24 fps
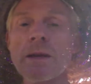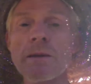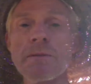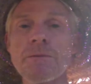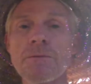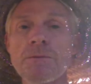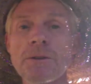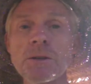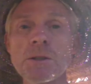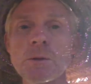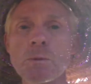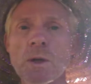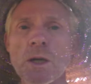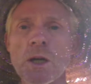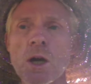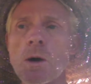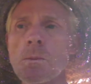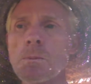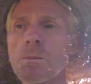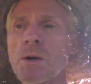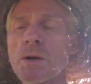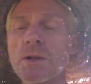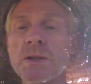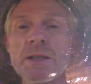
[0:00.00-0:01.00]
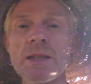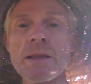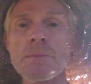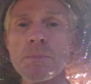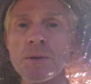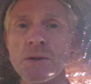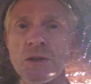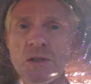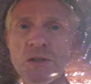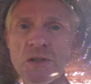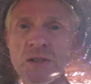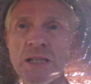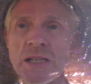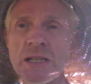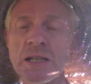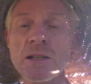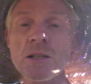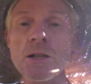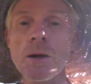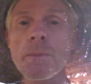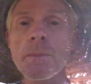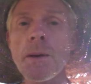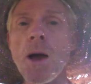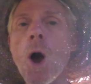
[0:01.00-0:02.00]
we filled it with compost and then put the seed in the
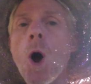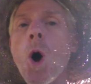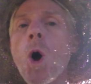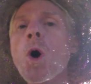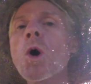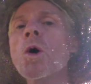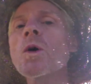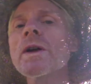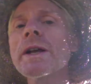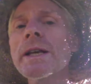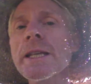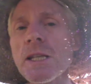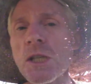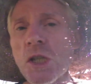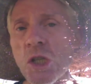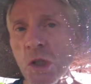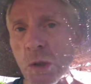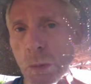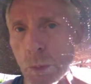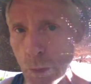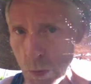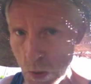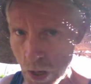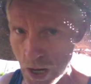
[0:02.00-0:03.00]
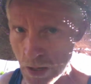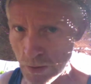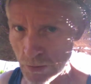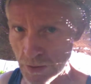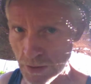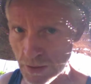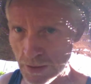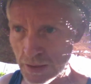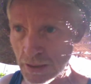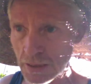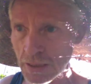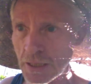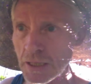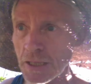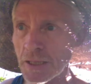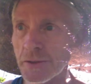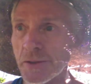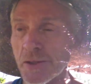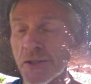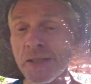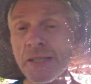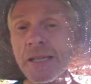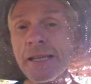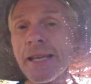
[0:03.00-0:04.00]
top, already sprouted.
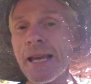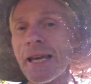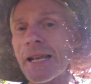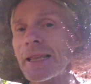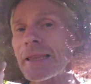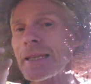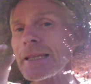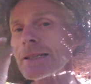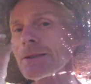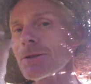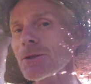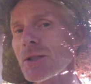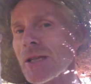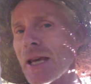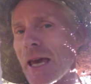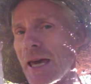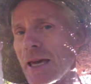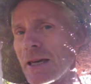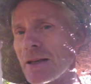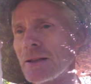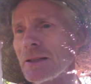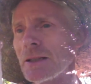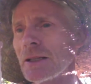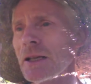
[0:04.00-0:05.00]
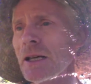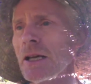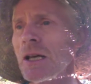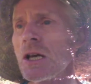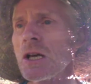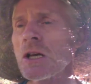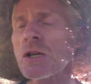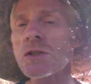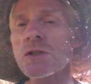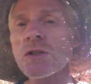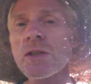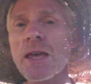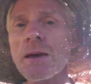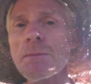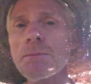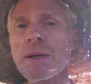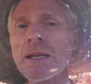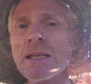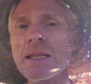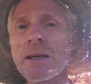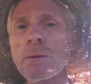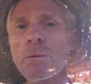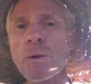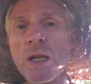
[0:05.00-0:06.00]
The seed had a little tail, so that
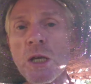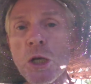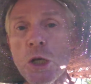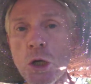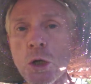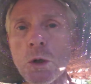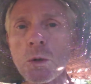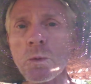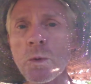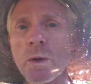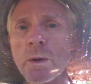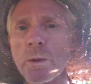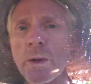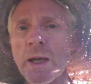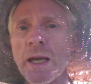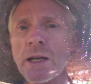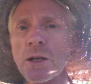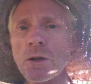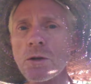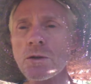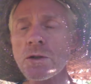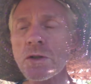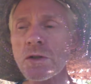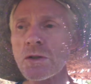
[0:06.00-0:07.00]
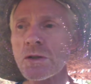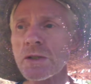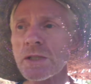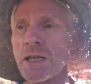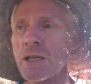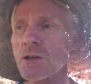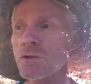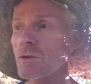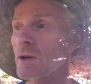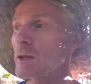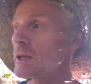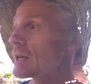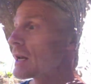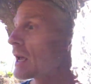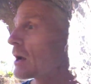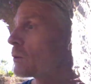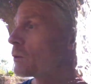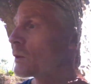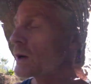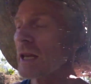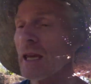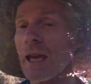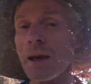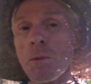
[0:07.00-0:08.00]
means that we knew we would get a good success rate. Now,
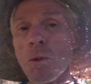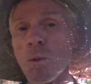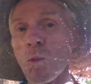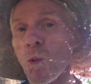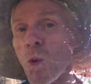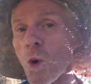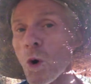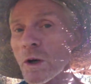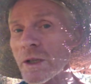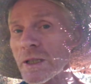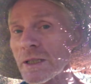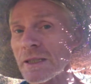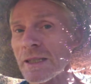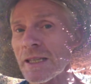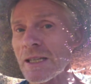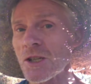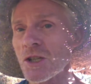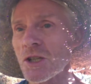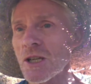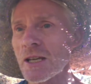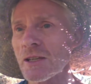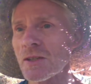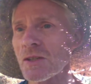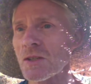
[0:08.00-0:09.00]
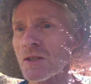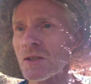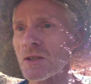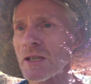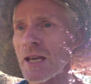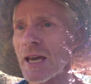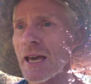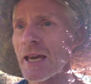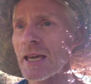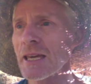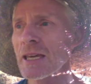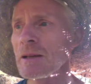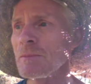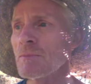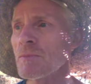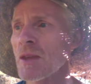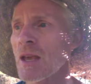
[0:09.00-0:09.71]
we came and watered this yesterday,